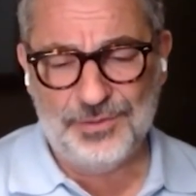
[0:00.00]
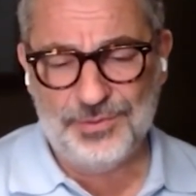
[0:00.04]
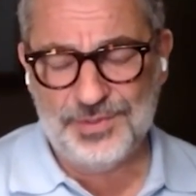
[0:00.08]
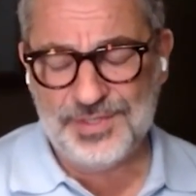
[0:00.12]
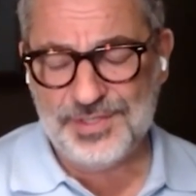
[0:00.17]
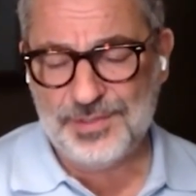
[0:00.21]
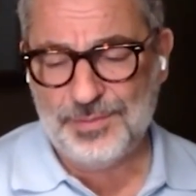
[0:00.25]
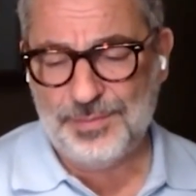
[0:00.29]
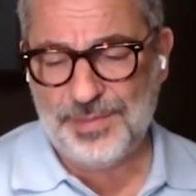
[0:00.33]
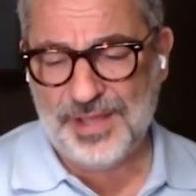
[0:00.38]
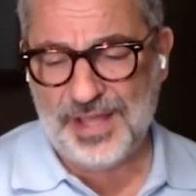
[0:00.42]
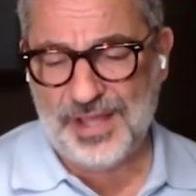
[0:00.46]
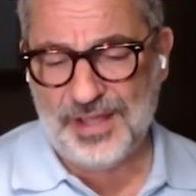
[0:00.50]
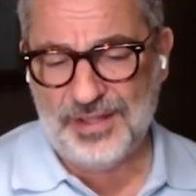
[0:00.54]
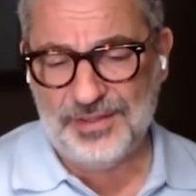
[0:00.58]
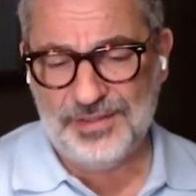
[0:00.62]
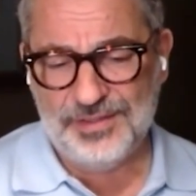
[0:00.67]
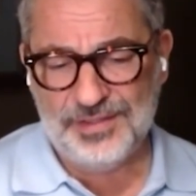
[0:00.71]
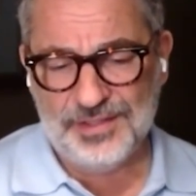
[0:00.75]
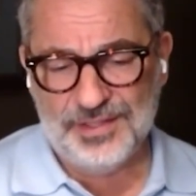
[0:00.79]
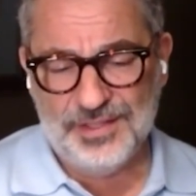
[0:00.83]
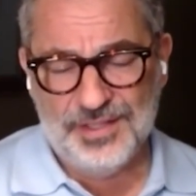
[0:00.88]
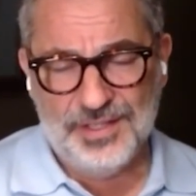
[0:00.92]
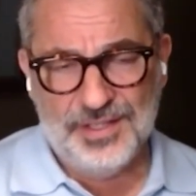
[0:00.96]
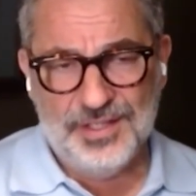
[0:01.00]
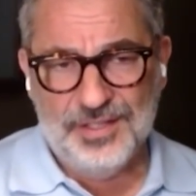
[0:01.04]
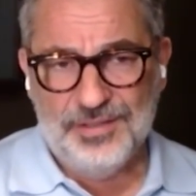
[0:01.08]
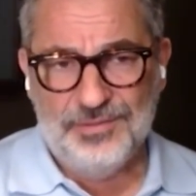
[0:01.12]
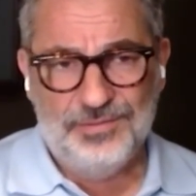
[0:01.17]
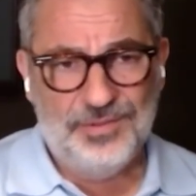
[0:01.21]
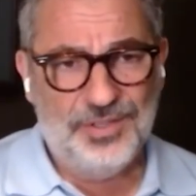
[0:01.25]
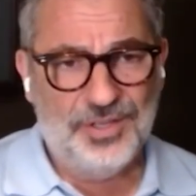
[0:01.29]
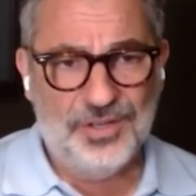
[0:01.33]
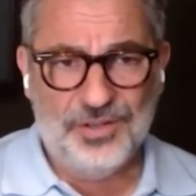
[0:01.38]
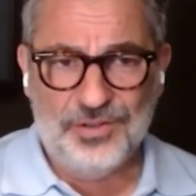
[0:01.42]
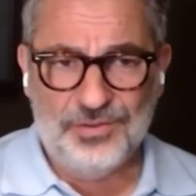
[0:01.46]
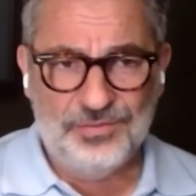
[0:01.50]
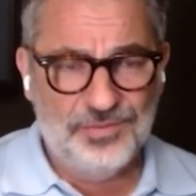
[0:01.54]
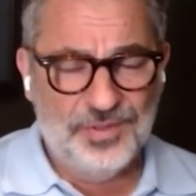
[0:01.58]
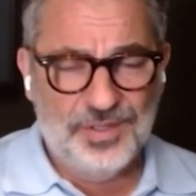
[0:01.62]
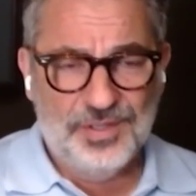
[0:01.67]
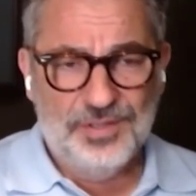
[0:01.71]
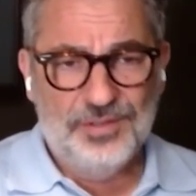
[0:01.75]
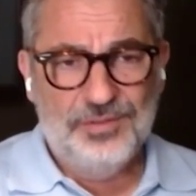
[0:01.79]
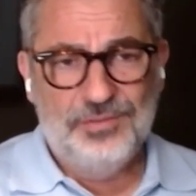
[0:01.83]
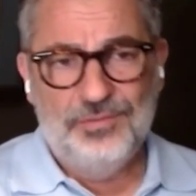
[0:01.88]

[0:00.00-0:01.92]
It was about, you know,